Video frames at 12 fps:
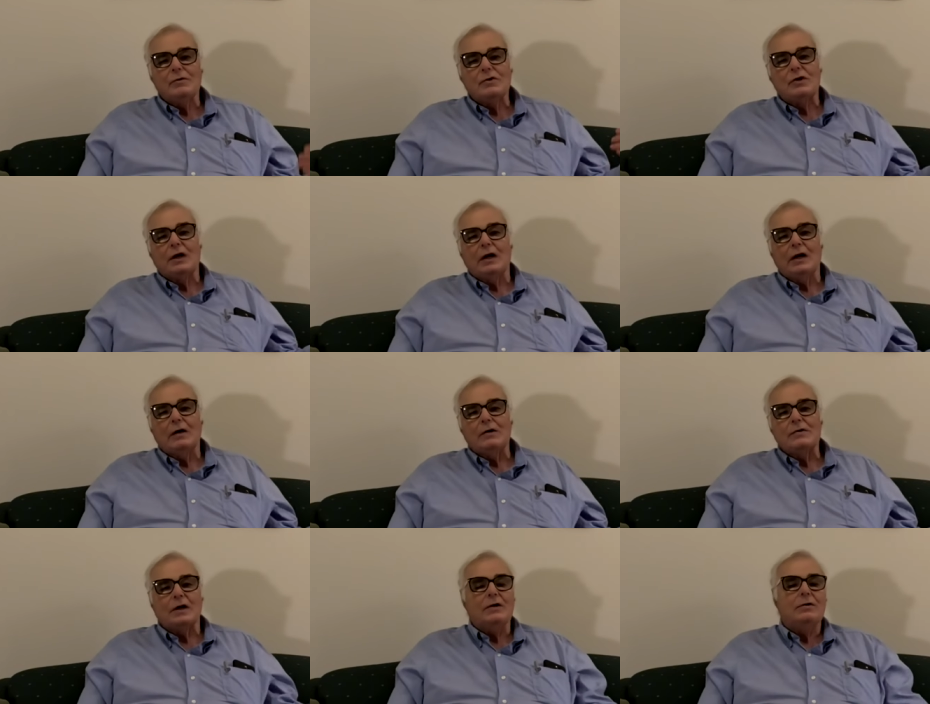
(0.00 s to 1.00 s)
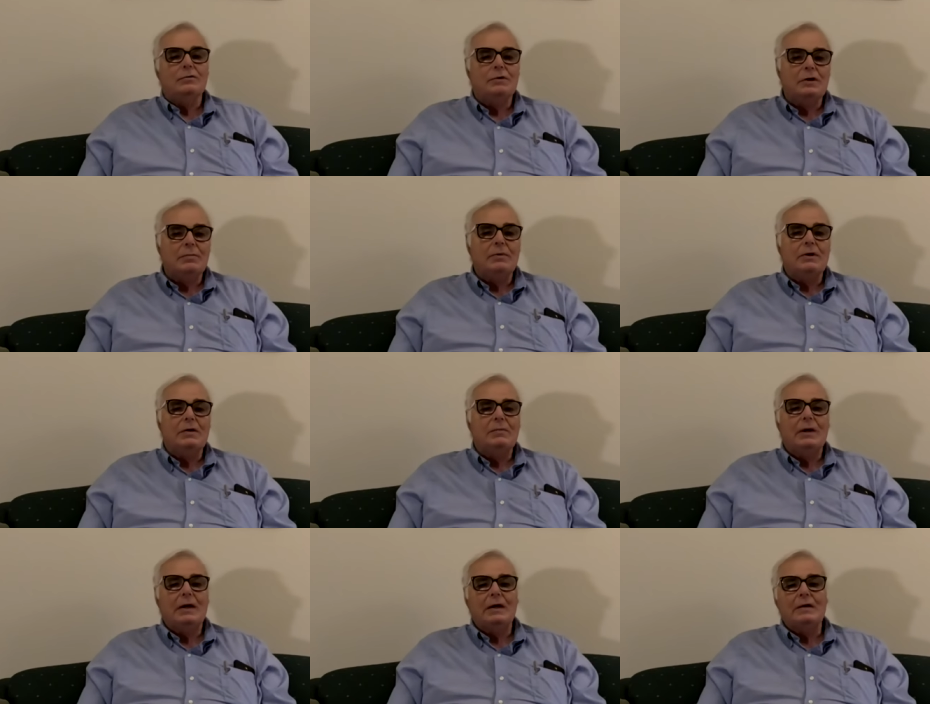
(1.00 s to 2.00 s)
Stairs, I do deep knee
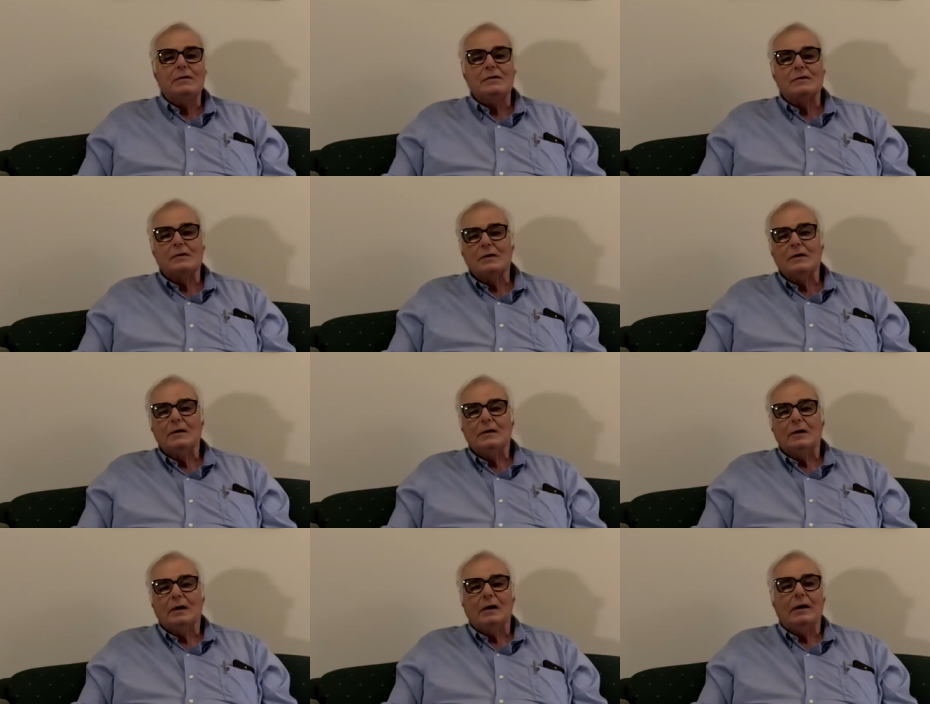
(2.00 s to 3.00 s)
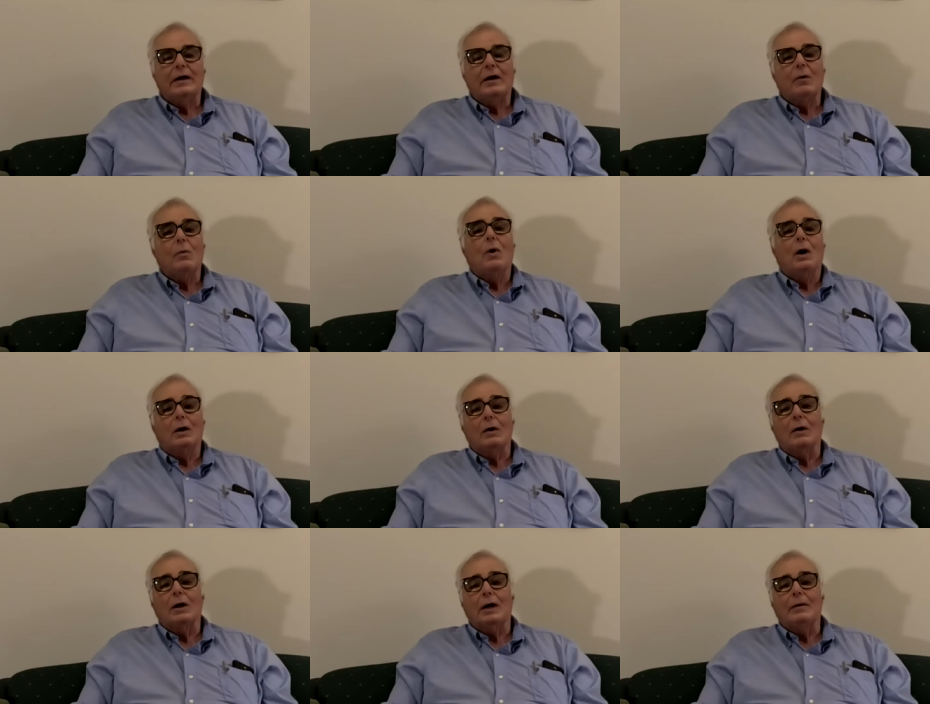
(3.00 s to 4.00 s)
bends, uh, and I walk a
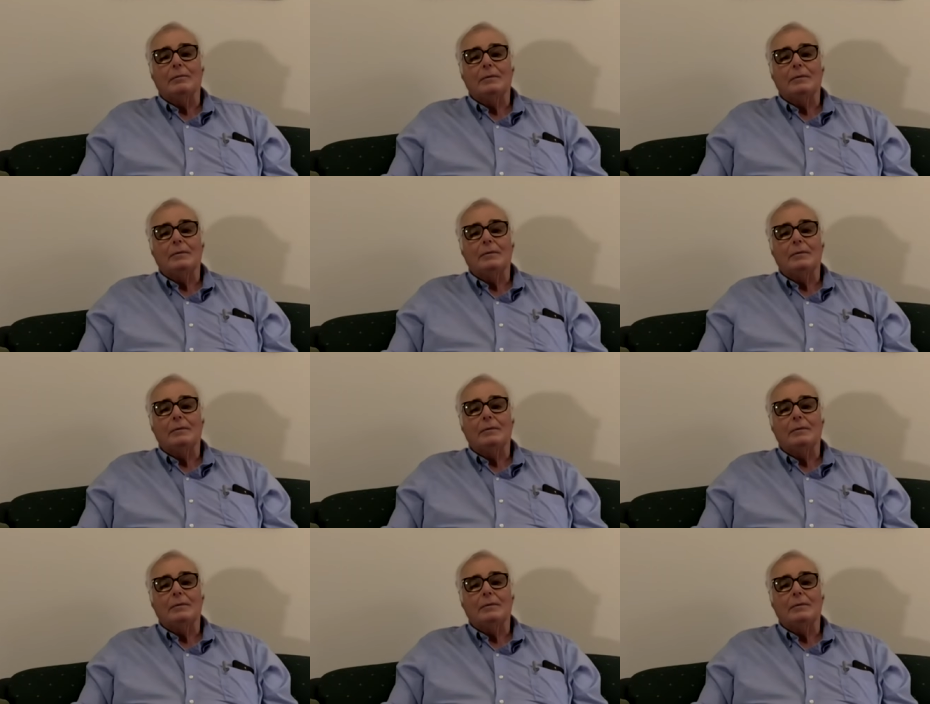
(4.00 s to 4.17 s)
lot.